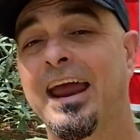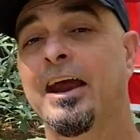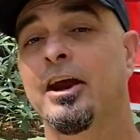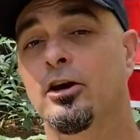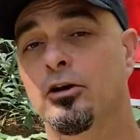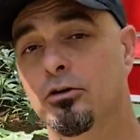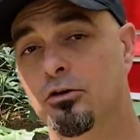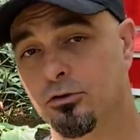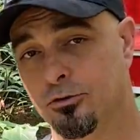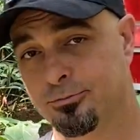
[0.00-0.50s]

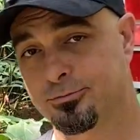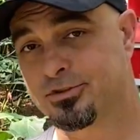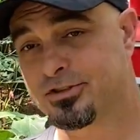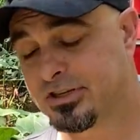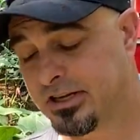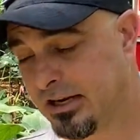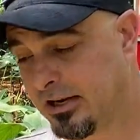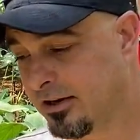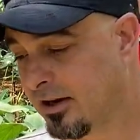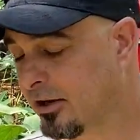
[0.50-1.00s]
heirloom
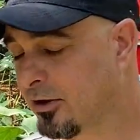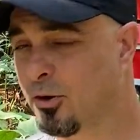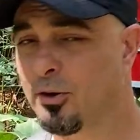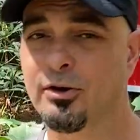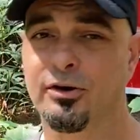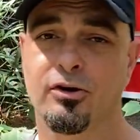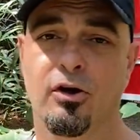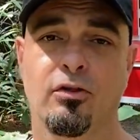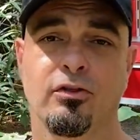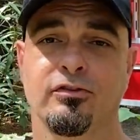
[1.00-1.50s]
seed. Now, you
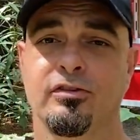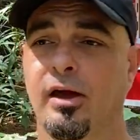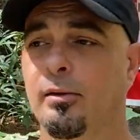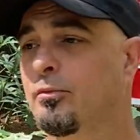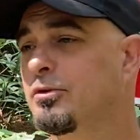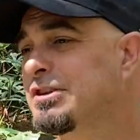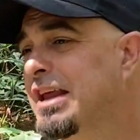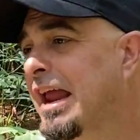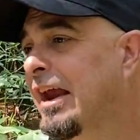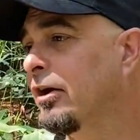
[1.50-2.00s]
hear it all the time.
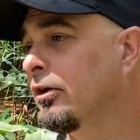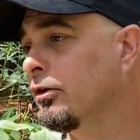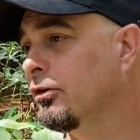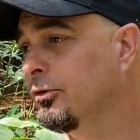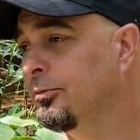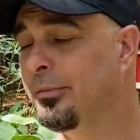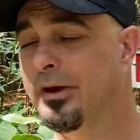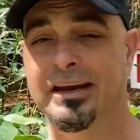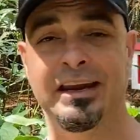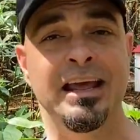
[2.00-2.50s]
What's
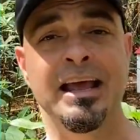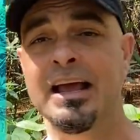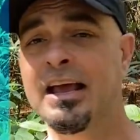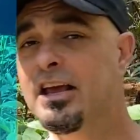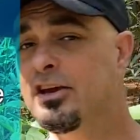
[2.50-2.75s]
heirloom mean?